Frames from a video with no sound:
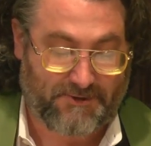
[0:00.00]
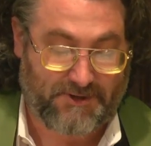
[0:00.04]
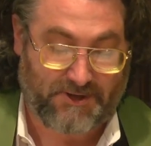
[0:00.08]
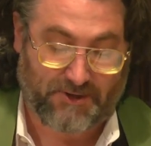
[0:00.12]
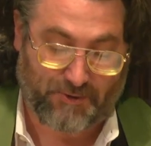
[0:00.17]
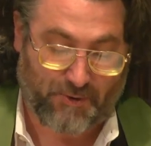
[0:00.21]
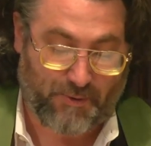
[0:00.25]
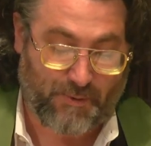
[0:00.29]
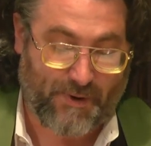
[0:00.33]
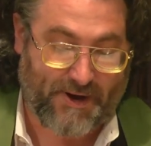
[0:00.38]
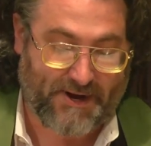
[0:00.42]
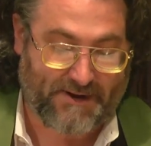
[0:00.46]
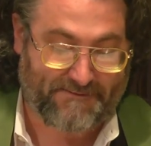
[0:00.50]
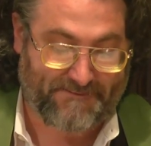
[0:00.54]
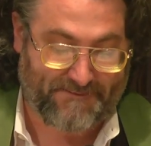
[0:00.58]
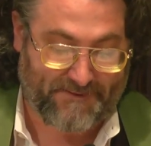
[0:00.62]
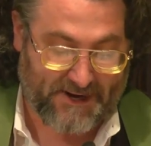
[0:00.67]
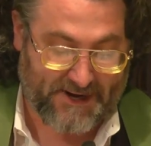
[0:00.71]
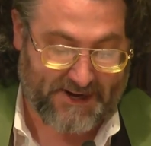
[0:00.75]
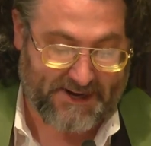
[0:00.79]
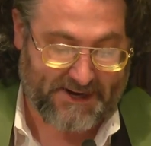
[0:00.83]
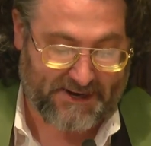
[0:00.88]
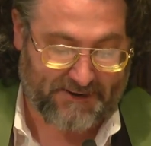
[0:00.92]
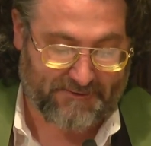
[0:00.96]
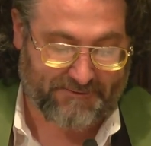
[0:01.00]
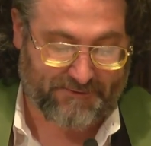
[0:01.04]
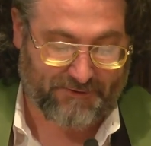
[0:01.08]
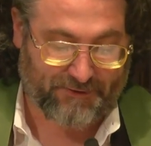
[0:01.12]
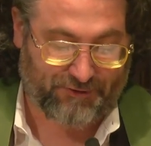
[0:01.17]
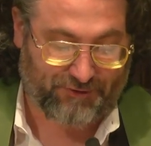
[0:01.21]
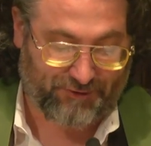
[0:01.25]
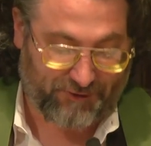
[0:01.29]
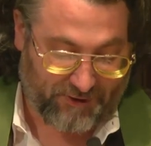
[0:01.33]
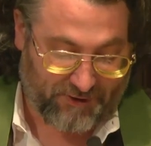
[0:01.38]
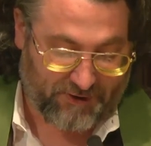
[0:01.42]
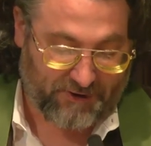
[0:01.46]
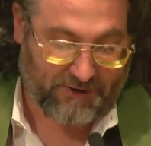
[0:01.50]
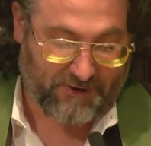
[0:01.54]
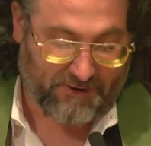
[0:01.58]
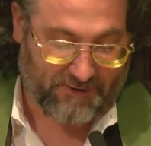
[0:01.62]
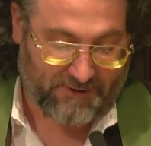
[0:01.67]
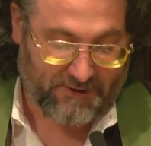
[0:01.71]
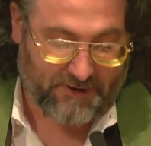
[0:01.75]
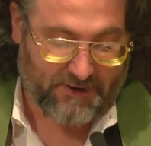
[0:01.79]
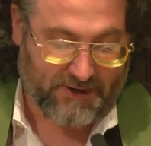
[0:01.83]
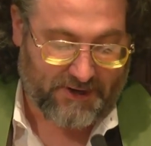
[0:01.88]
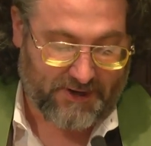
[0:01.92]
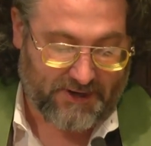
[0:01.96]
The only way to find out for
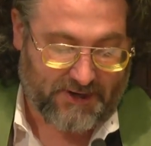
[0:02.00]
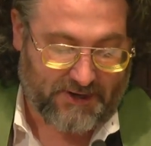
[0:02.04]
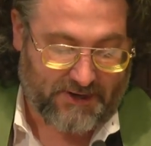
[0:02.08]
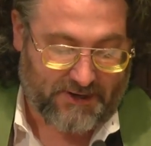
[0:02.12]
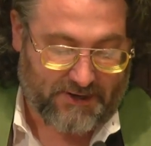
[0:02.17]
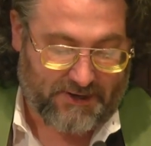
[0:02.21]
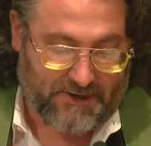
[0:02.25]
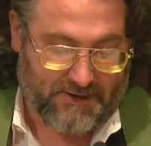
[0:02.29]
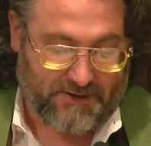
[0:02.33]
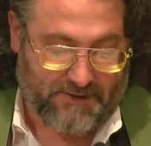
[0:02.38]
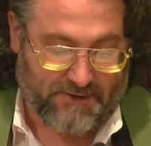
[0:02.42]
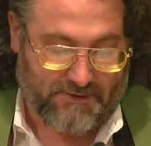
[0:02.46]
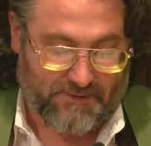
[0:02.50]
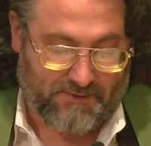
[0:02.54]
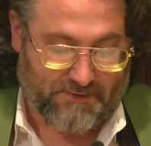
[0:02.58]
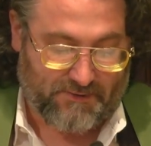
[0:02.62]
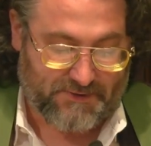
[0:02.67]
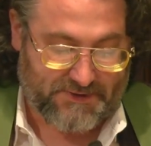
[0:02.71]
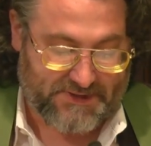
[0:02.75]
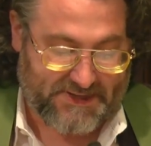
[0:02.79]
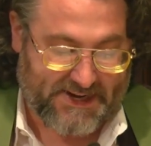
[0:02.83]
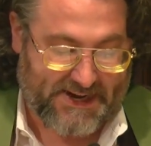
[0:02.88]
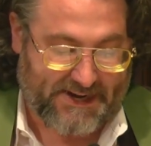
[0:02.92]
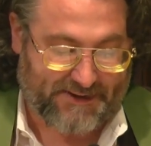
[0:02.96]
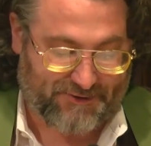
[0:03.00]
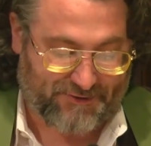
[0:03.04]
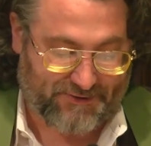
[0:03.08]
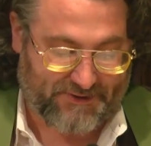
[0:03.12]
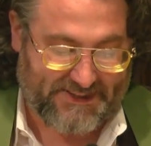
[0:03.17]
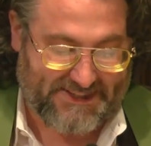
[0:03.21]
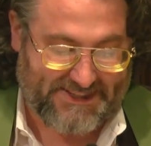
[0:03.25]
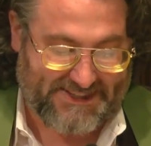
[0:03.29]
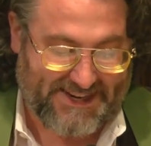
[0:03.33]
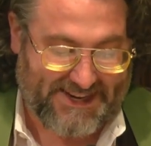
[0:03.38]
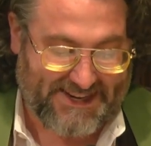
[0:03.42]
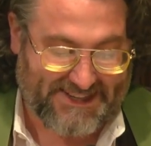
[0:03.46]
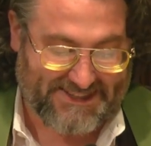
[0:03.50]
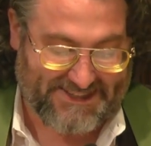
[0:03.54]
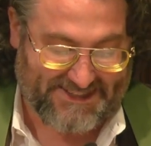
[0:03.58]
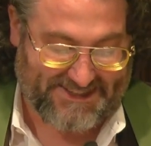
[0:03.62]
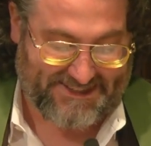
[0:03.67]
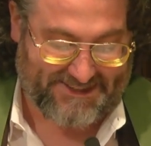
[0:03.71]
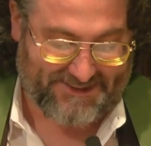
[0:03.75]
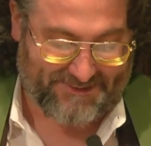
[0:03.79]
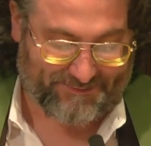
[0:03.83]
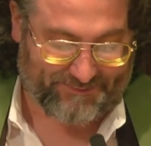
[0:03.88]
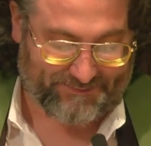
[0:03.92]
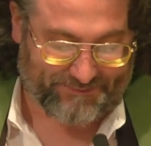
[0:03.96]
sure was to actually test
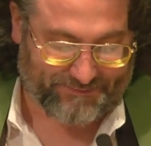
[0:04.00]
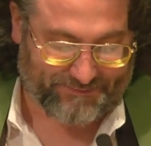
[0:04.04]
it.